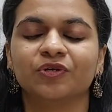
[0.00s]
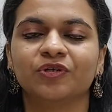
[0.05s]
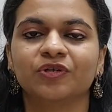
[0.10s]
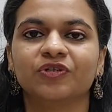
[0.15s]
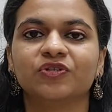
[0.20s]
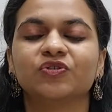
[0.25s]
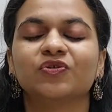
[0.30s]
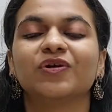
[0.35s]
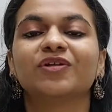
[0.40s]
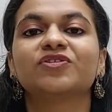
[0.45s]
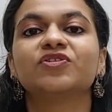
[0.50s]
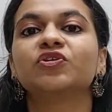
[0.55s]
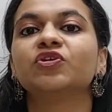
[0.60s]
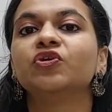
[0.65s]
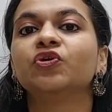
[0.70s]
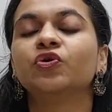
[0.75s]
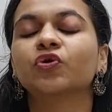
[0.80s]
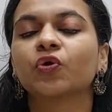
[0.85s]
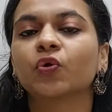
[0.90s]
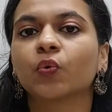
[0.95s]
So it's
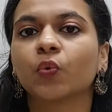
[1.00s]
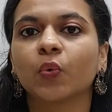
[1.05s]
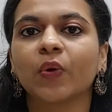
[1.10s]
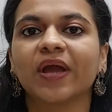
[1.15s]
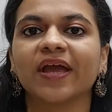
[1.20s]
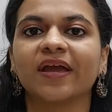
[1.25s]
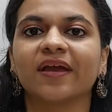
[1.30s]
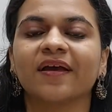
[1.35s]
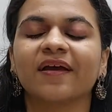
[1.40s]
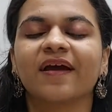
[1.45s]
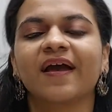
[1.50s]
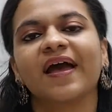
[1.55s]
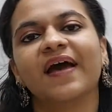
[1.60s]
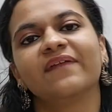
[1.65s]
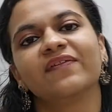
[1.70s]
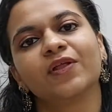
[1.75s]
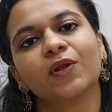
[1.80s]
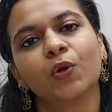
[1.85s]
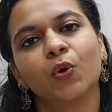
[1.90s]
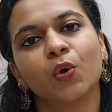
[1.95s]
Uruguay,
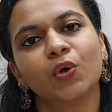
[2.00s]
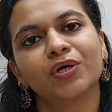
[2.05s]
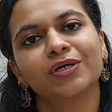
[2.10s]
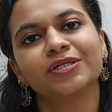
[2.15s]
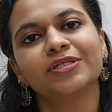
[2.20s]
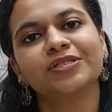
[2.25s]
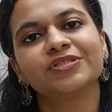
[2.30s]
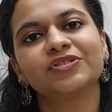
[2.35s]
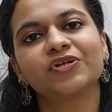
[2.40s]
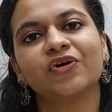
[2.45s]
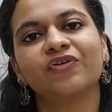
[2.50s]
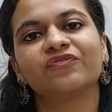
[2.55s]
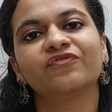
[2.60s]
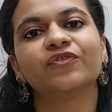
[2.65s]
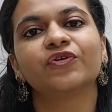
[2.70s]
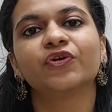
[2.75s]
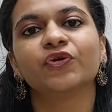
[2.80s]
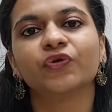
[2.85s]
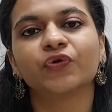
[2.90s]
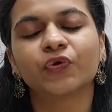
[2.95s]
and the locals of
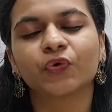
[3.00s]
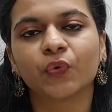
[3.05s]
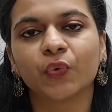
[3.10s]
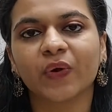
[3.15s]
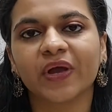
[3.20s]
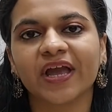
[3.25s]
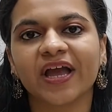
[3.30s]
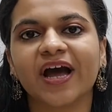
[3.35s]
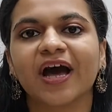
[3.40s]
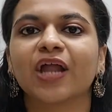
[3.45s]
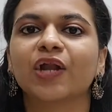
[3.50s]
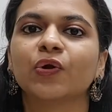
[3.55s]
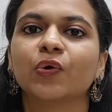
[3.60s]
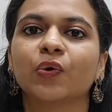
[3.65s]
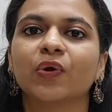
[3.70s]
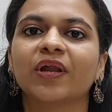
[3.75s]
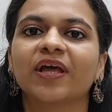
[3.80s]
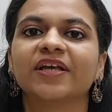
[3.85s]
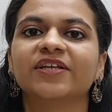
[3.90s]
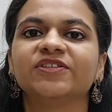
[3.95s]
Uruguay are
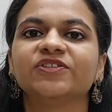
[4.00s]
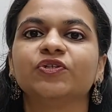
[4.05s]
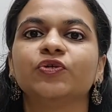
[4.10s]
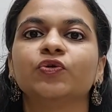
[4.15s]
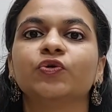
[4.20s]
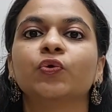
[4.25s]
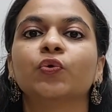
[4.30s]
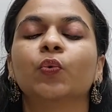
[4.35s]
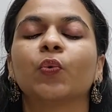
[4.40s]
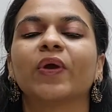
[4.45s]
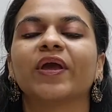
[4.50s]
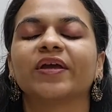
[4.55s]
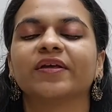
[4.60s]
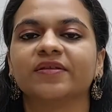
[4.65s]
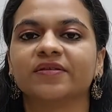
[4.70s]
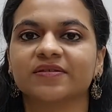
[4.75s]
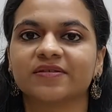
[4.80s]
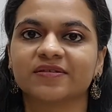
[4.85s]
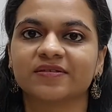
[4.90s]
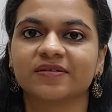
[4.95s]
known as
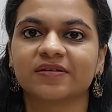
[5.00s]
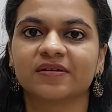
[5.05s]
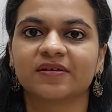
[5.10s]
Uruguayans.